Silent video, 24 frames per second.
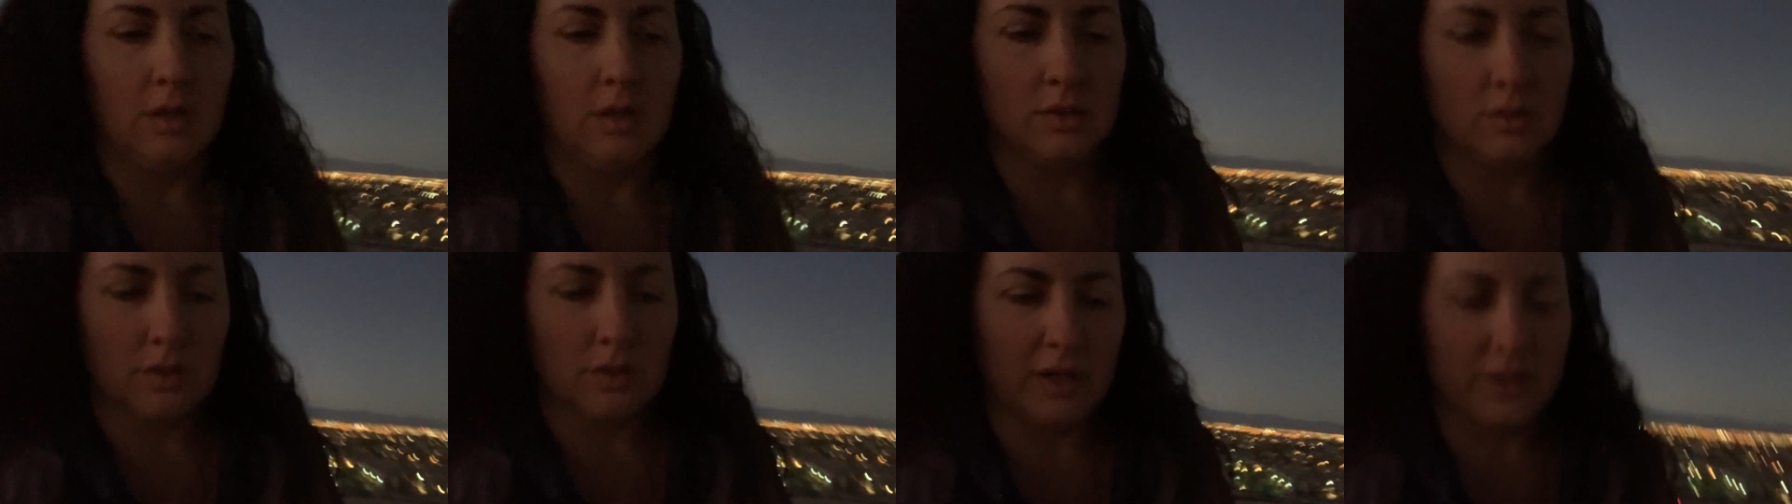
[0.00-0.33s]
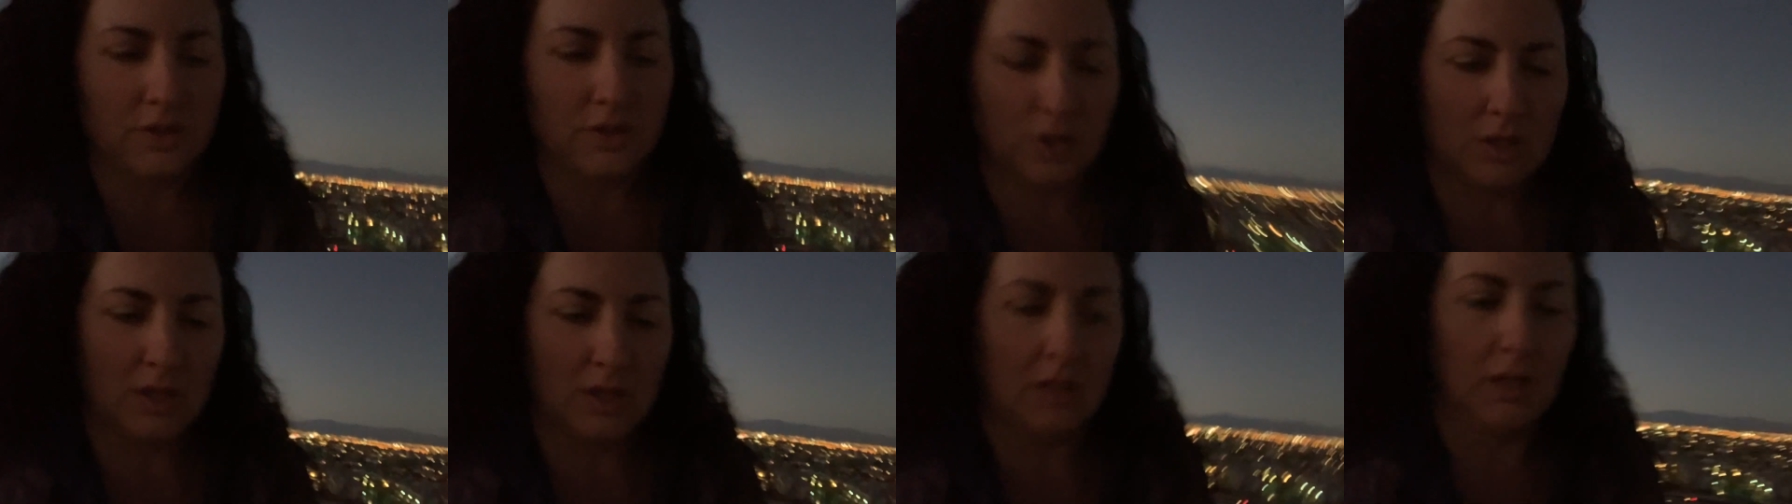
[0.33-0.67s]
So I
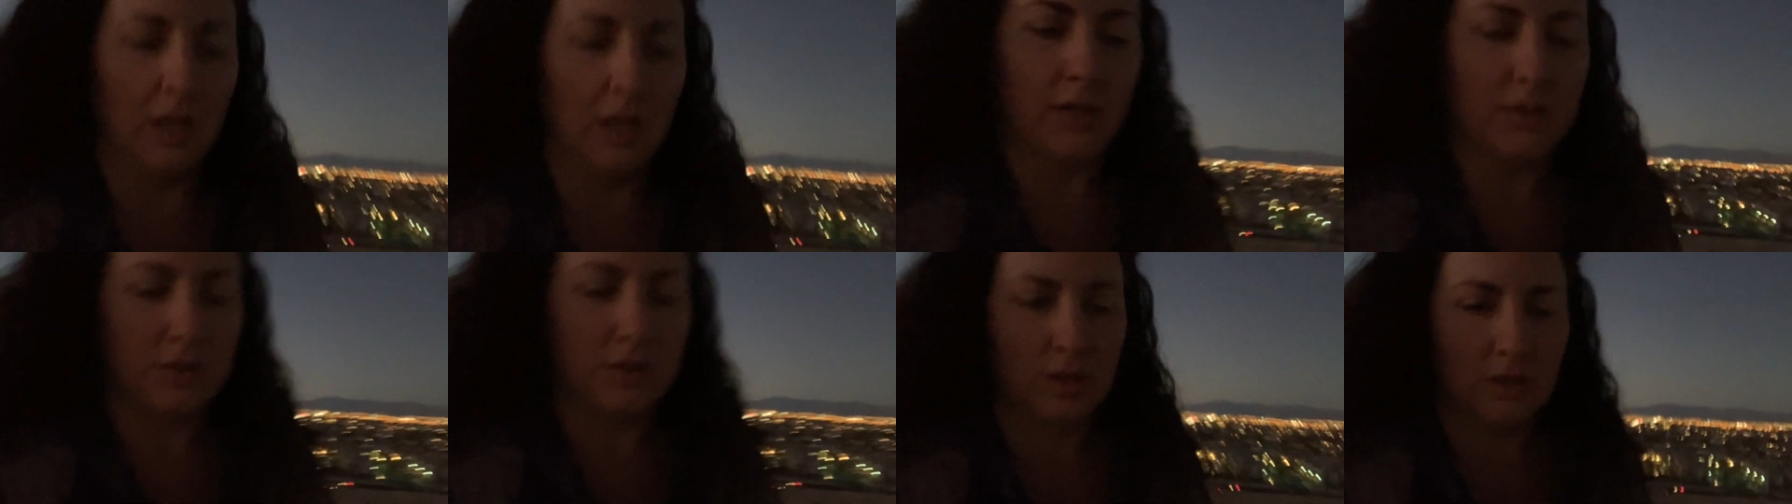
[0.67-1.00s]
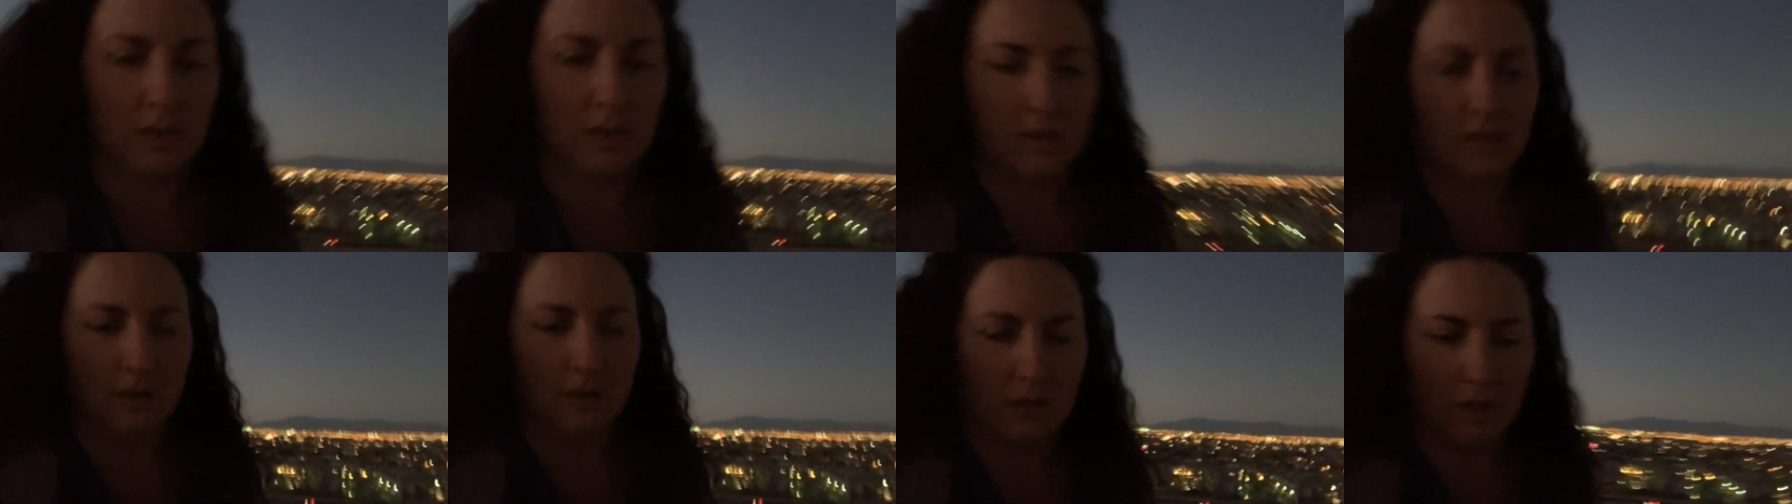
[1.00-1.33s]
should, I should
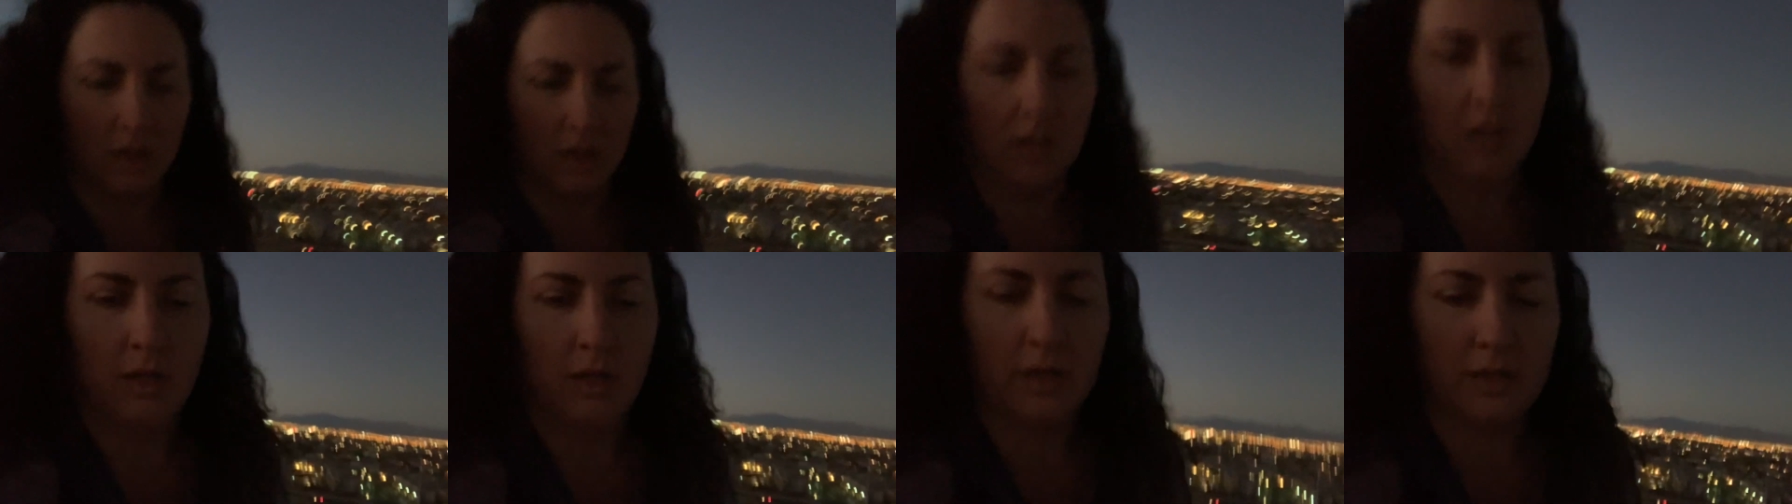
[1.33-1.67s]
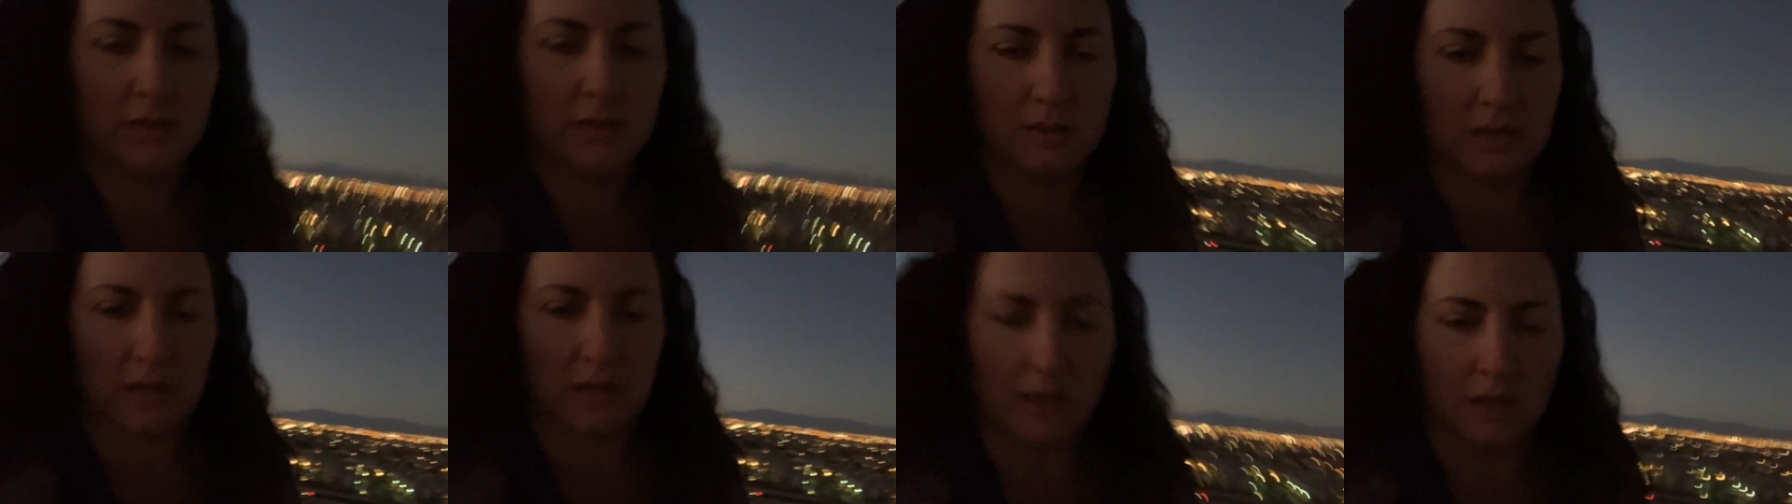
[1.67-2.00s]

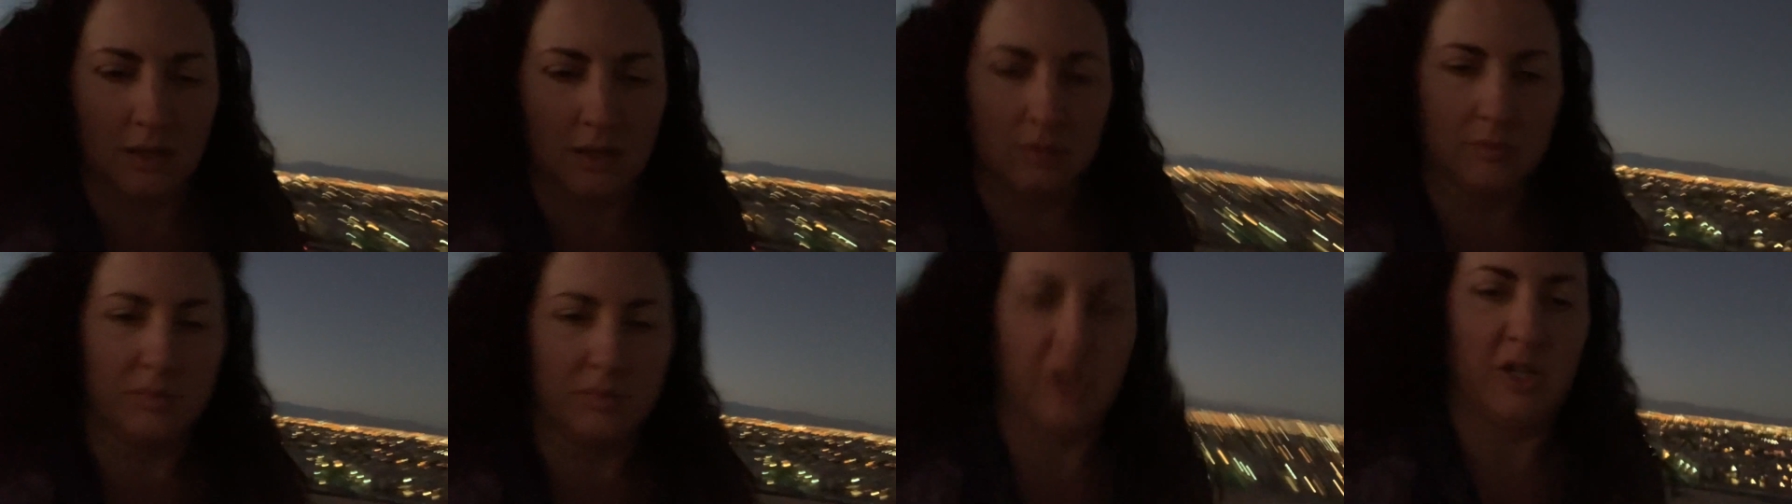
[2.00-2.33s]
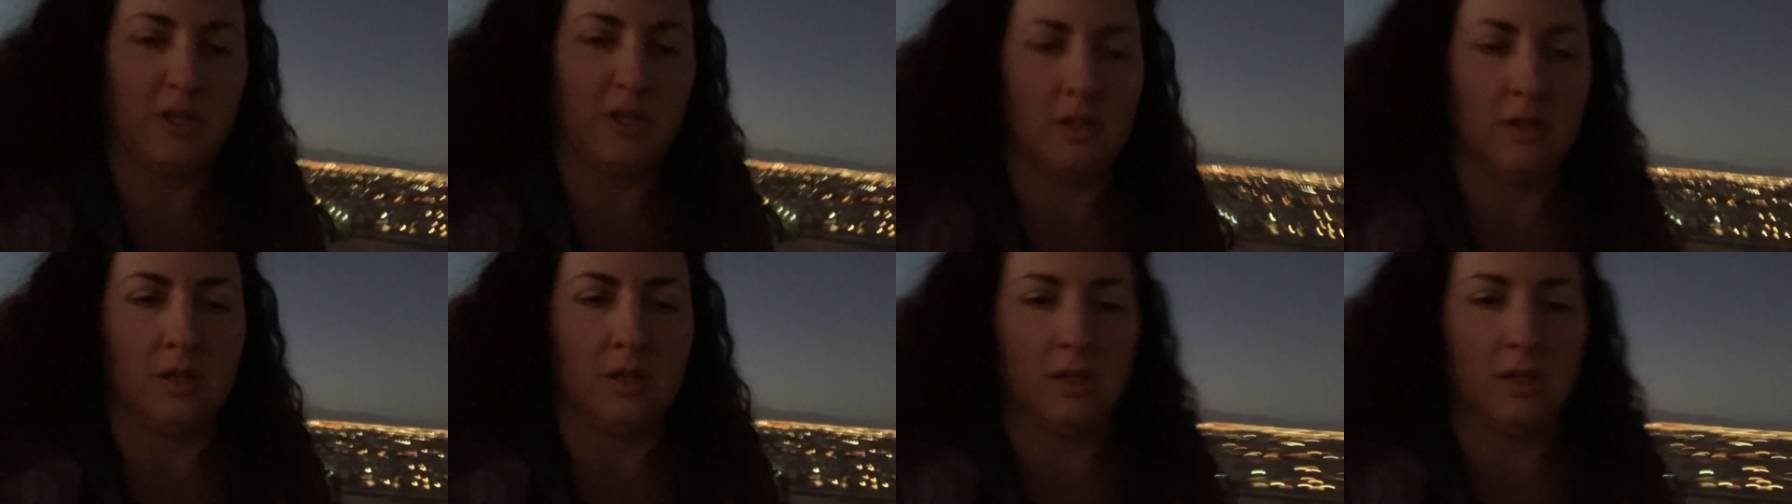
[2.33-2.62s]
head down, but